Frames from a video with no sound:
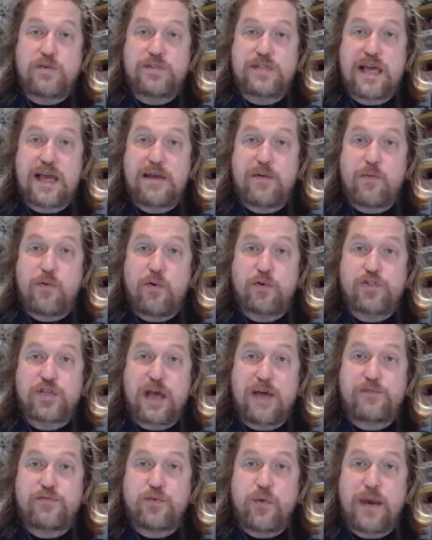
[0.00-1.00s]
sadly, we
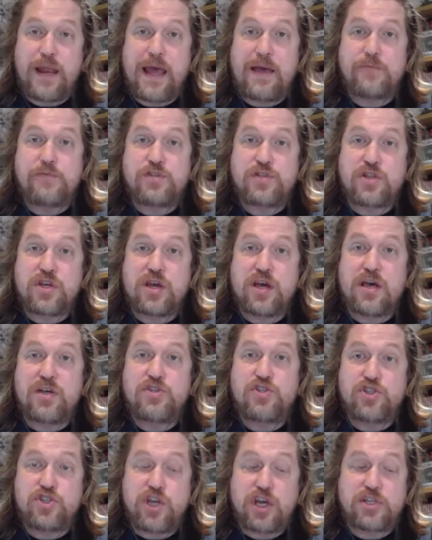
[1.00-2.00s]
also have to announce that
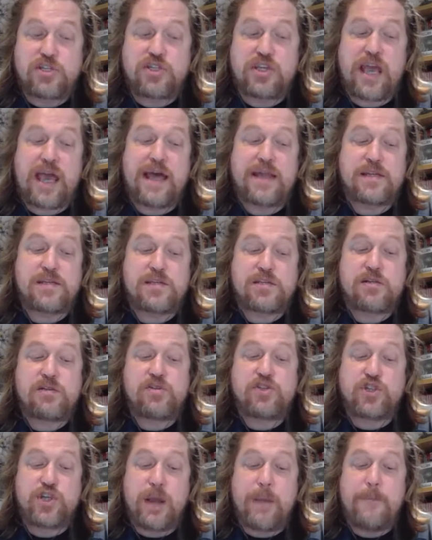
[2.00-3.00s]
has just
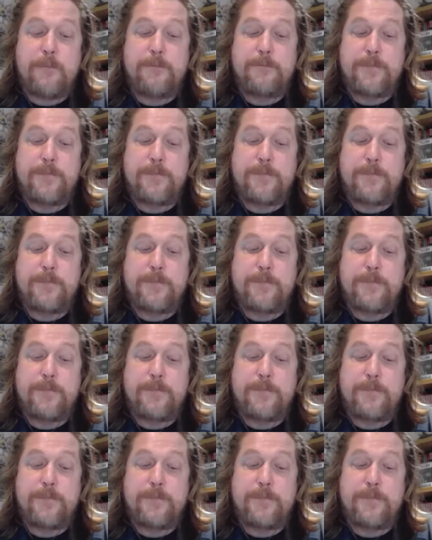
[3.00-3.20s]
cancelled Jim